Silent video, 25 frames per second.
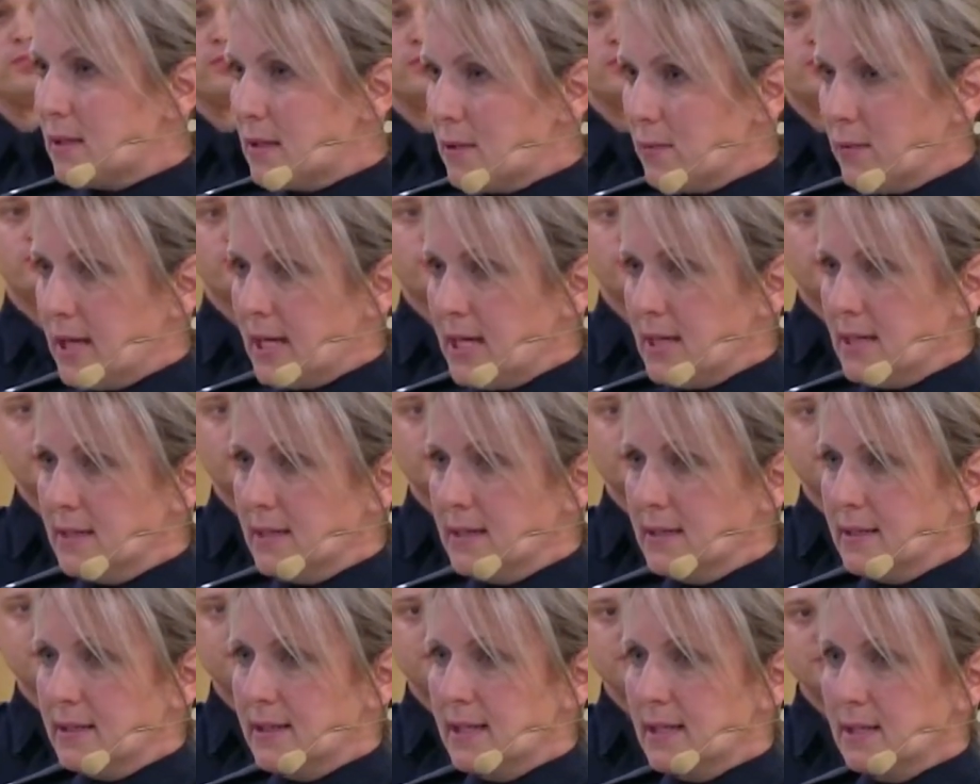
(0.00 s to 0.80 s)
of the way.
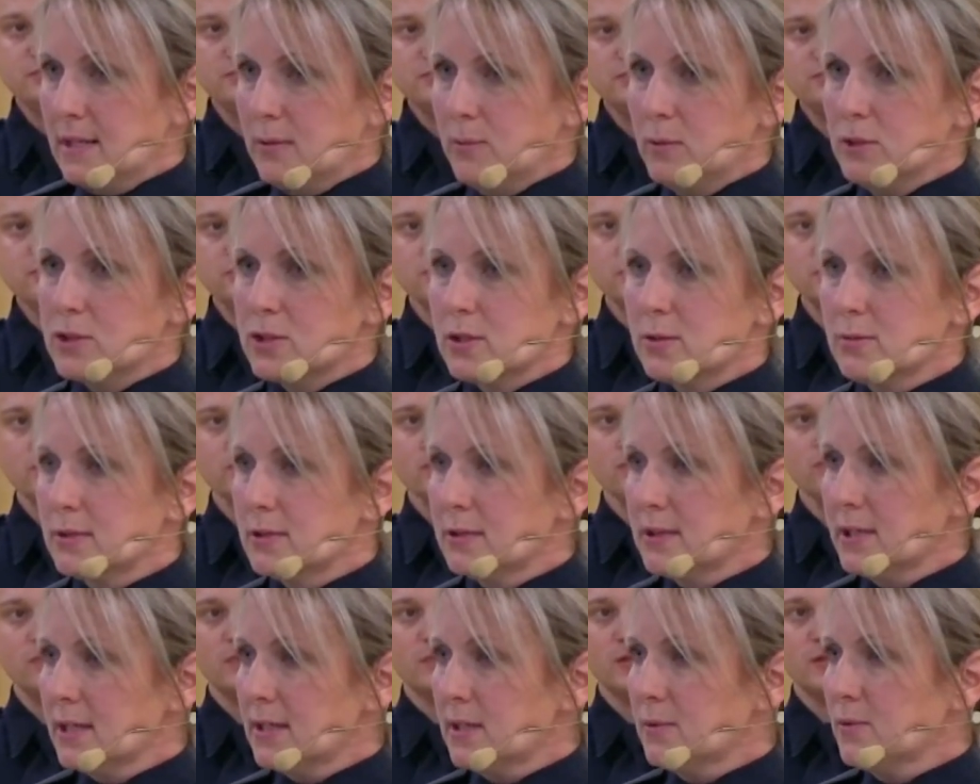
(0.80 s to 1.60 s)
Get them in trouble,
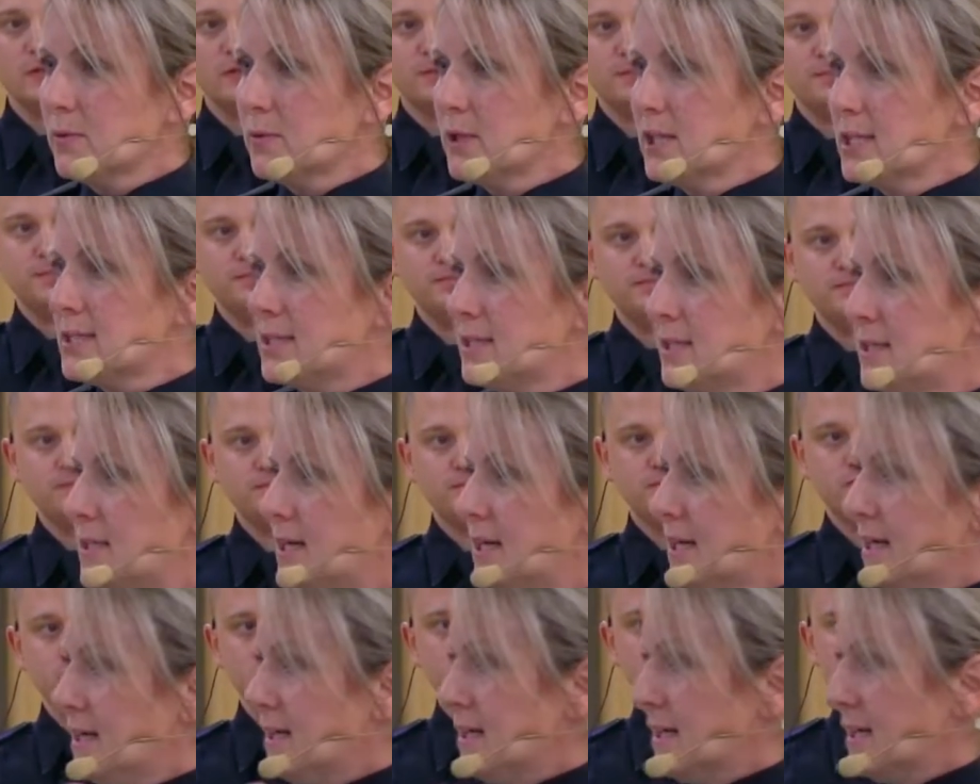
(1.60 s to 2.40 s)
get them arrested,
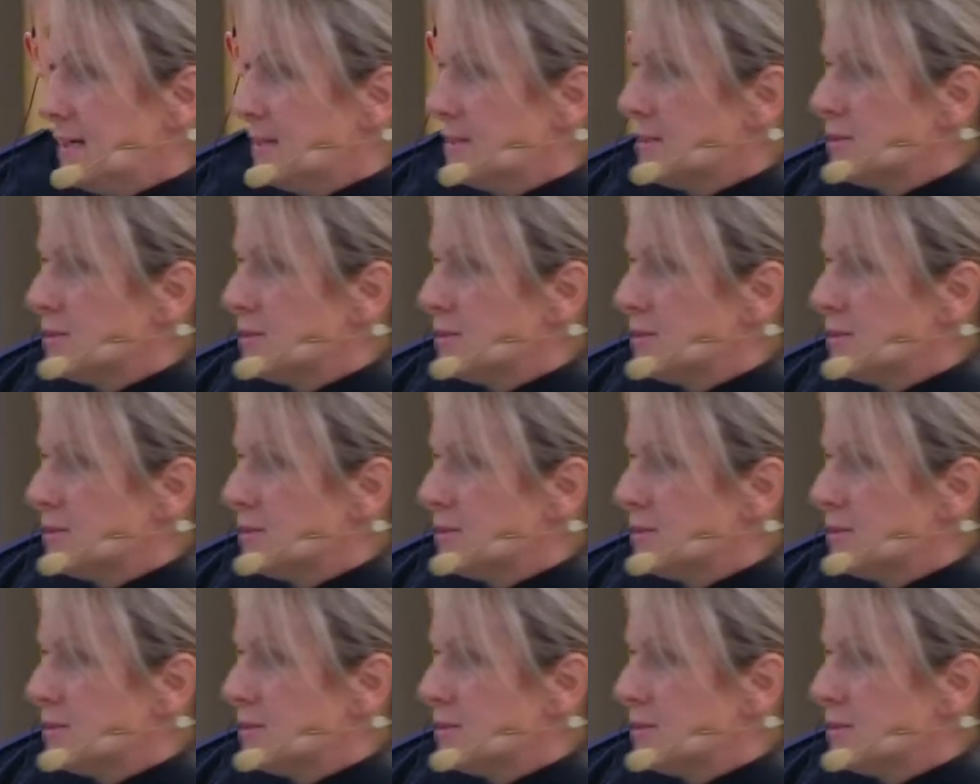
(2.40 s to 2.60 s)
get